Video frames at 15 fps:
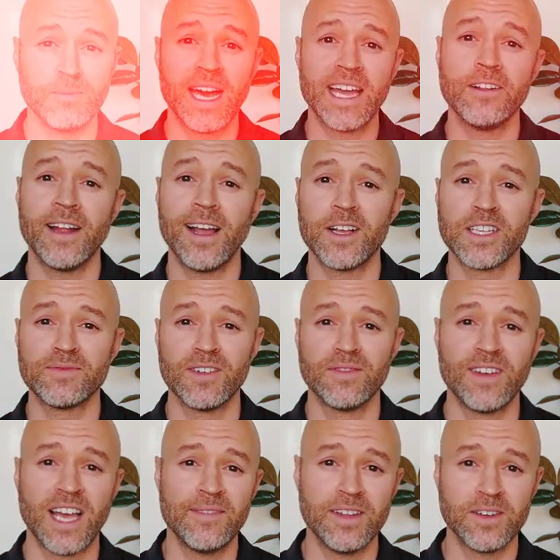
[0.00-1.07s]
buy your house for
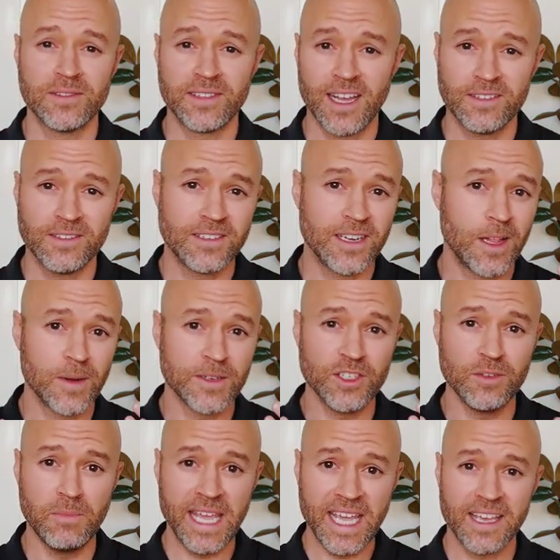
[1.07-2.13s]
$500,000,
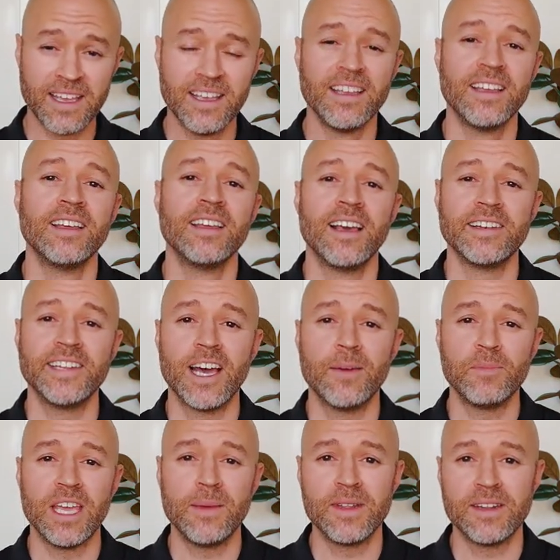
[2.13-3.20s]
you make a down
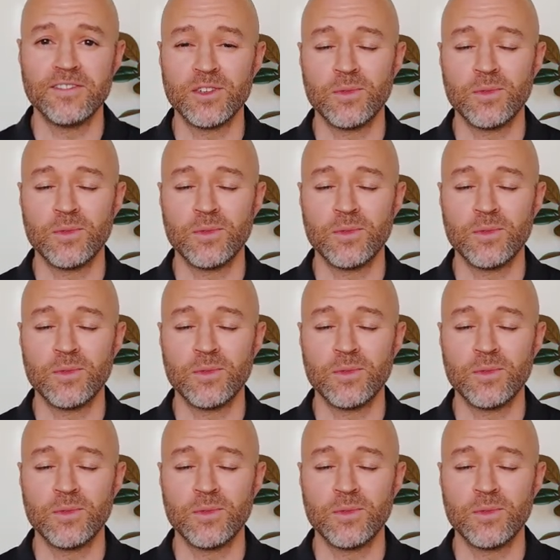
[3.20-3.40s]
payment of